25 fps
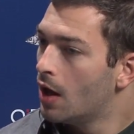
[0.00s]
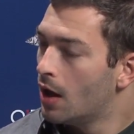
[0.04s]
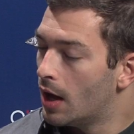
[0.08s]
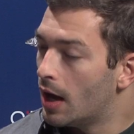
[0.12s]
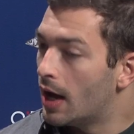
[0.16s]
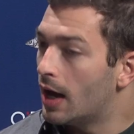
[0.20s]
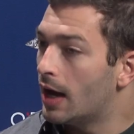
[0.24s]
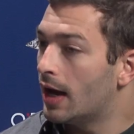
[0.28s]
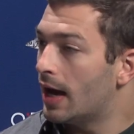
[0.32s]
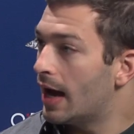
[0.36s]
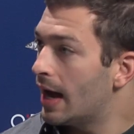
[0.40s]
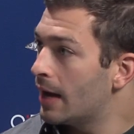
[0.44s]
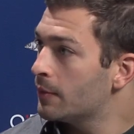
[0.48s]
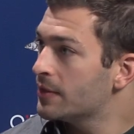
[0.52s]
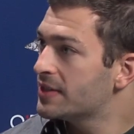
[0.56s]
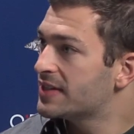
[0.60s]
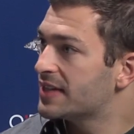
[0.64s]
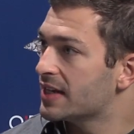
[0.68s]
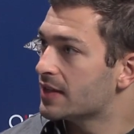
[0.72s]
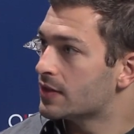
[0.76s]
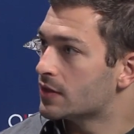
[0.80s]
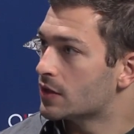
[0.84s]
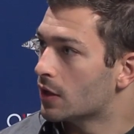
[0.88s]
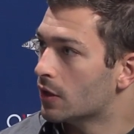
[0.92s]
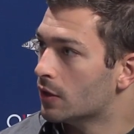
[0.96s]
Uh, I would
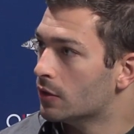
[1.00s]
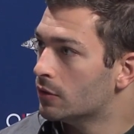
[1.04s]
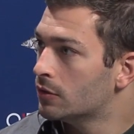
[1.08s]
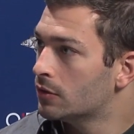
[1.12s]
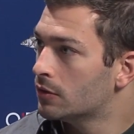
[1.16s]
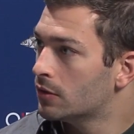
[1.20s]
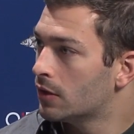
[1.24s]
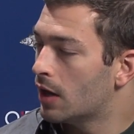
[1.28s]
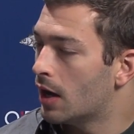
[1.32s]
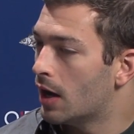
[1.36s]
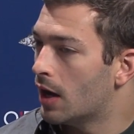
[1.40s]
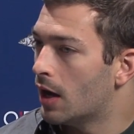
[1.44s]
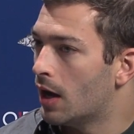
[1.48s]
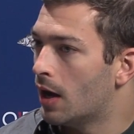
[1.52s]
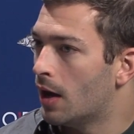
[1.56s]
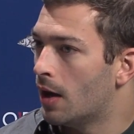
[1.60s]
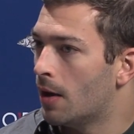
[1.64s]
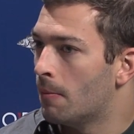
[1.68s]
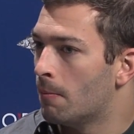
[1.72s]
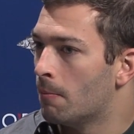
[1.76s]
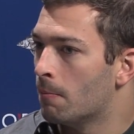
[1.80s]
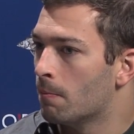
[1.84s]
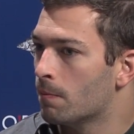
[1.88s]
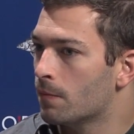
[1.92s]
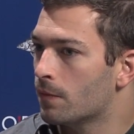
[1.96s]
say so.
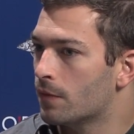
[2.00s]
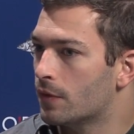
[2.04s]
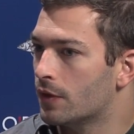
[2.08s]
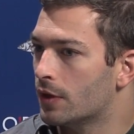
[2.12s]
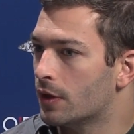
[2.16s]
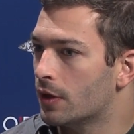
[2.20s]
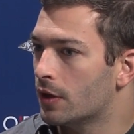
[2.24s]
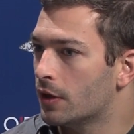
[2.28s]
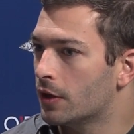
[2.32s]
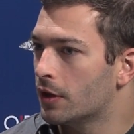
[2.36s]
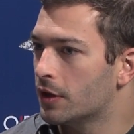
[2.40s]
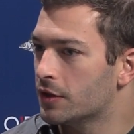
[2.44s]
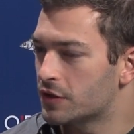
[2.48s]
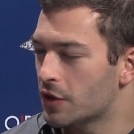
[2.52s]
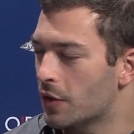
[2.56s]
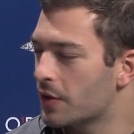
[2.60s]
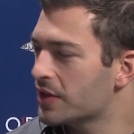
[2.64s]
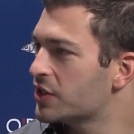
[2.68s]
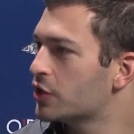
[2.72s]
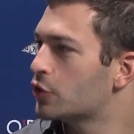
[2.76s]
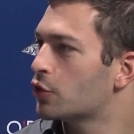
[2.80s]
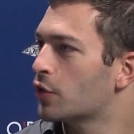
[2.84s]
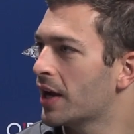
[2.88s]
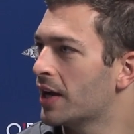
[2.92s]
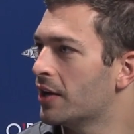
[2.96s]
Um, the, it's always
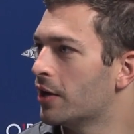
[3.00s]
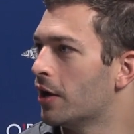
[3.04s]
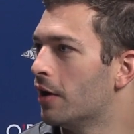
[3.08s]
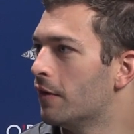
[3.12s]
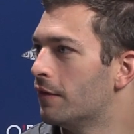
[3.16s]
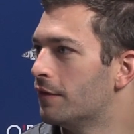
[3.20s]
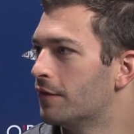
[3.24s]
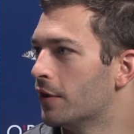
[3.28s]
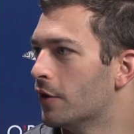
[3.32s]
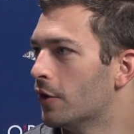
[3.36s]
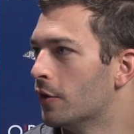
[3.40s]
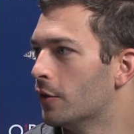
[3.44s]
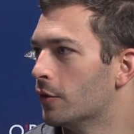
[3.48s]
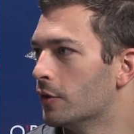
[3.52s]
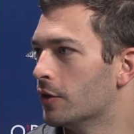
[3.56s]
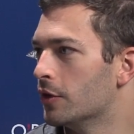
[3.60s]
a trade-off, though.